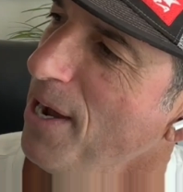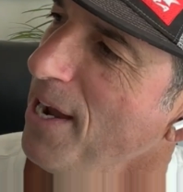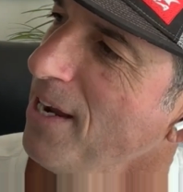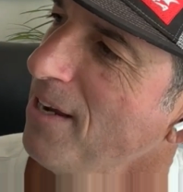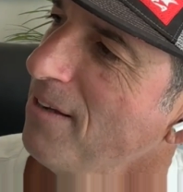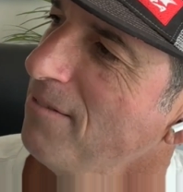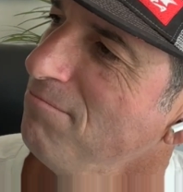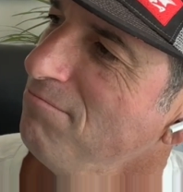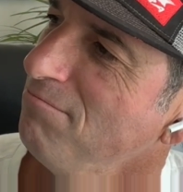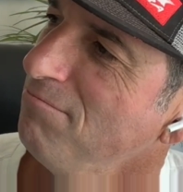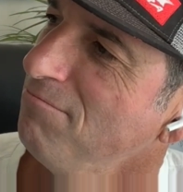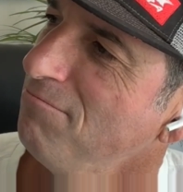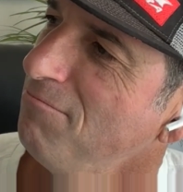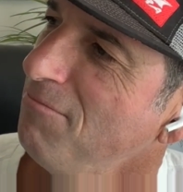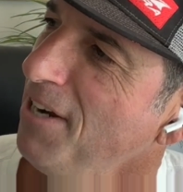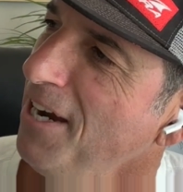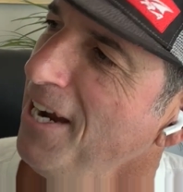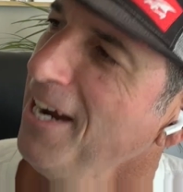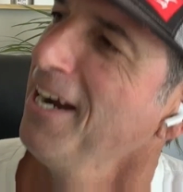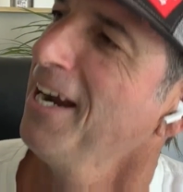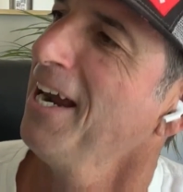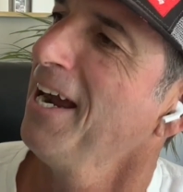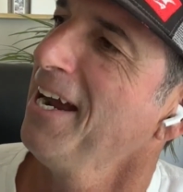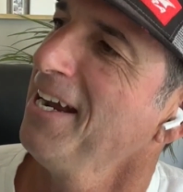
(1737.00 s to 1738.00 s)
I'm like,
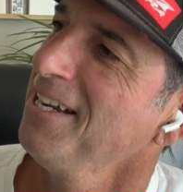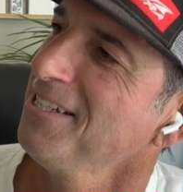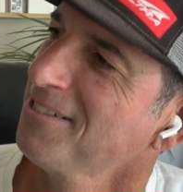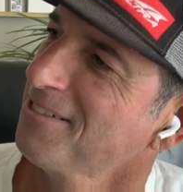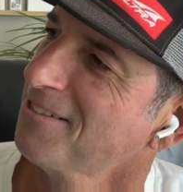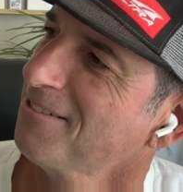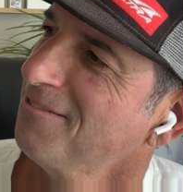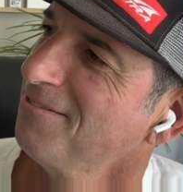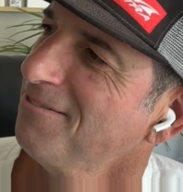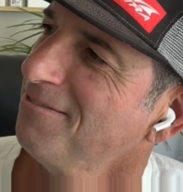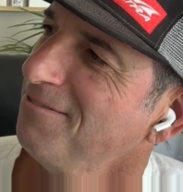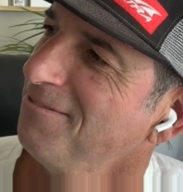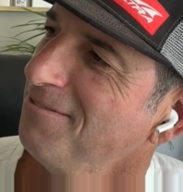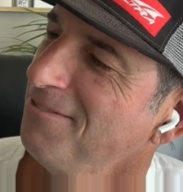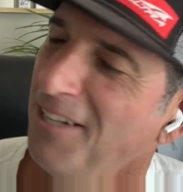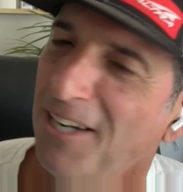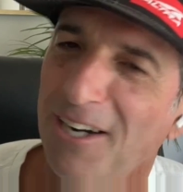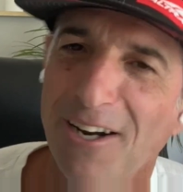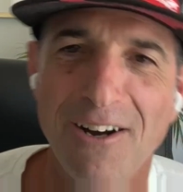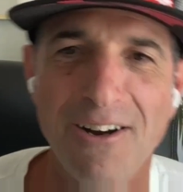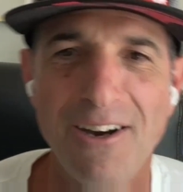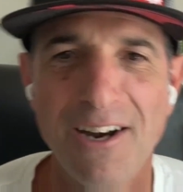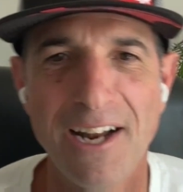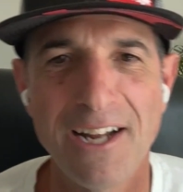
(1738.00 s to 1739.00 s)
hey guys.
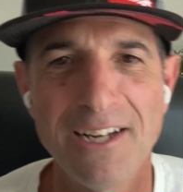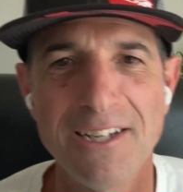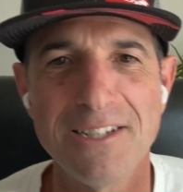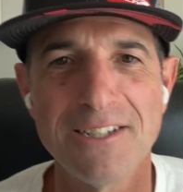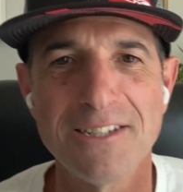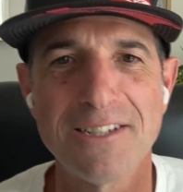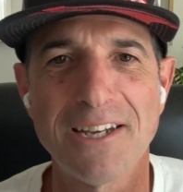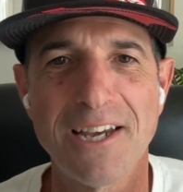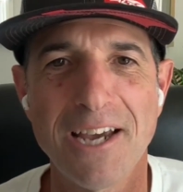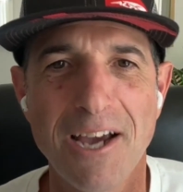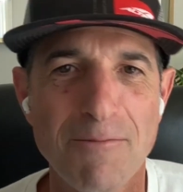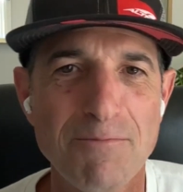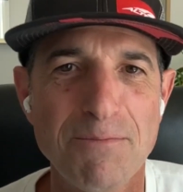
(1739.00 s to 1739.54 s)
You know, and I just